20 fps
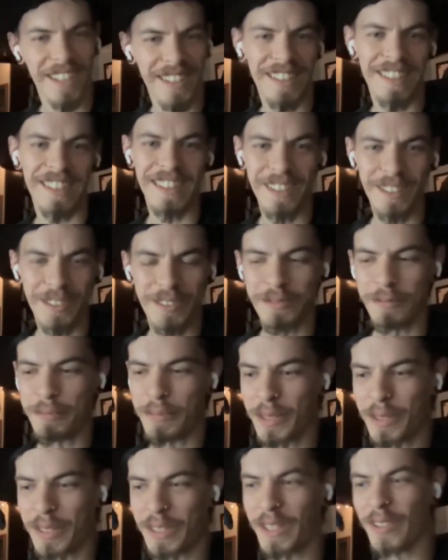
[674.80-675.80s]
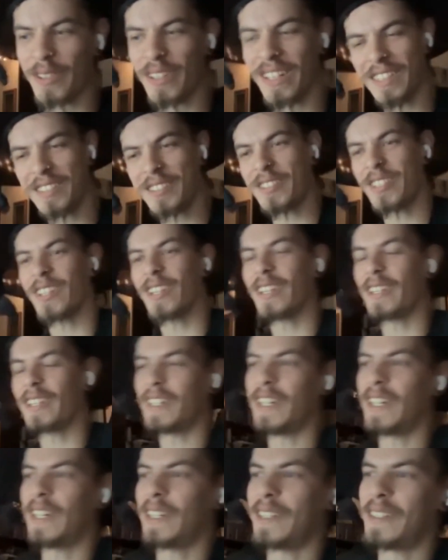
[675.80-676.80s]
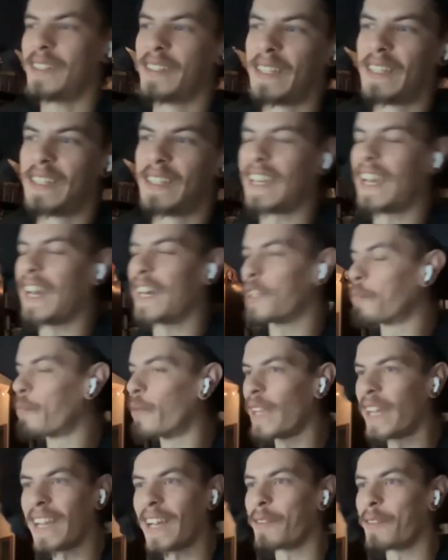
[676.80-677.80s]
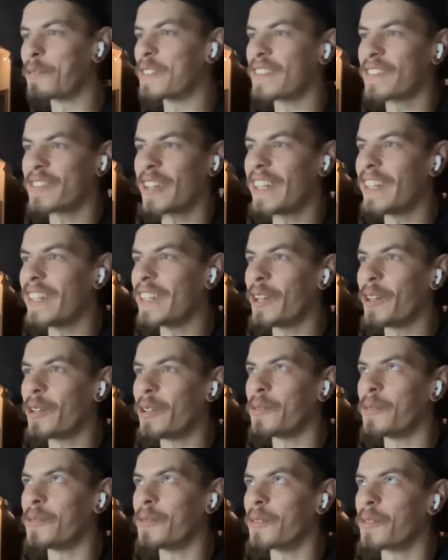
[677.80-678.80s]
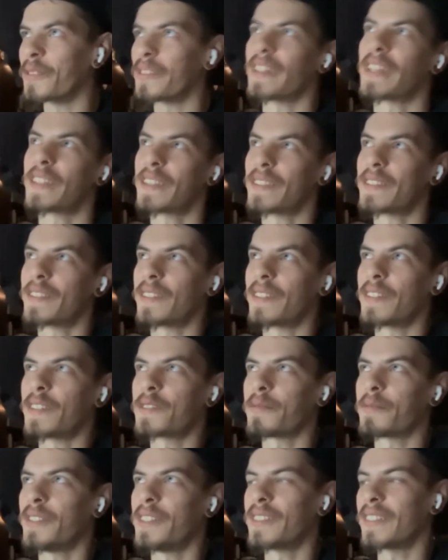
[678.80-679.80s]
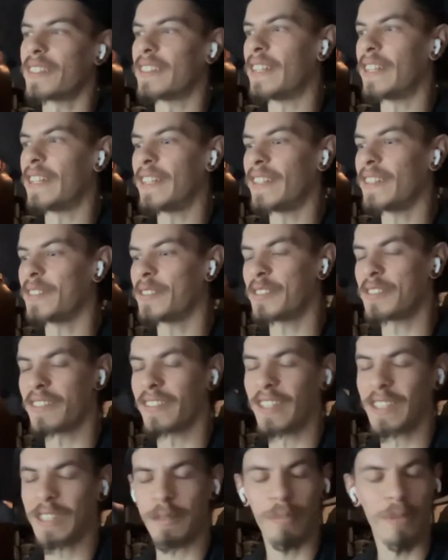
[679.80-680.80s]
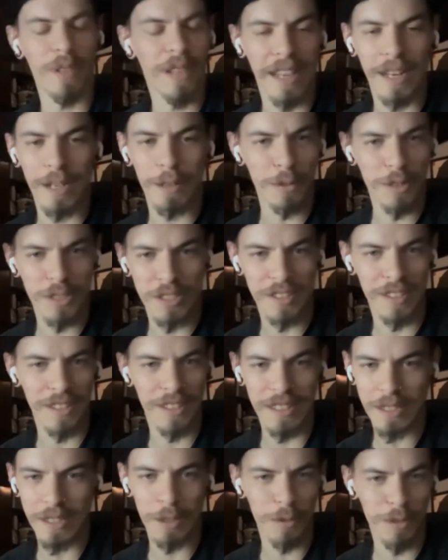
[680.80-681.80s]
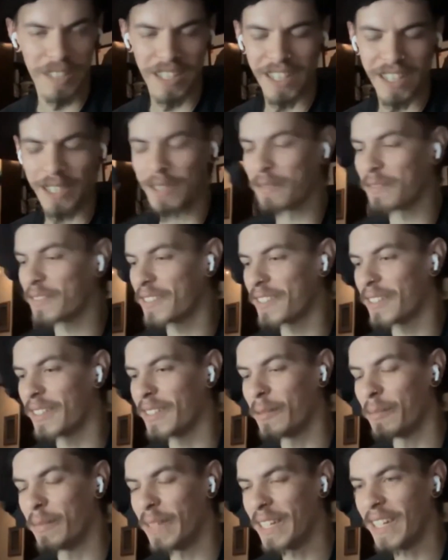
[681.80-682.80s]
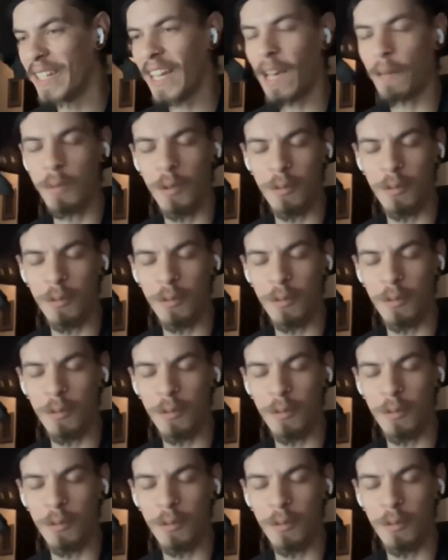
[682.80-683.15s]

to be able to go next year. Yeah, the plan. I was trying to go or like to this one's, and then it just like the planning was just like too tight to make it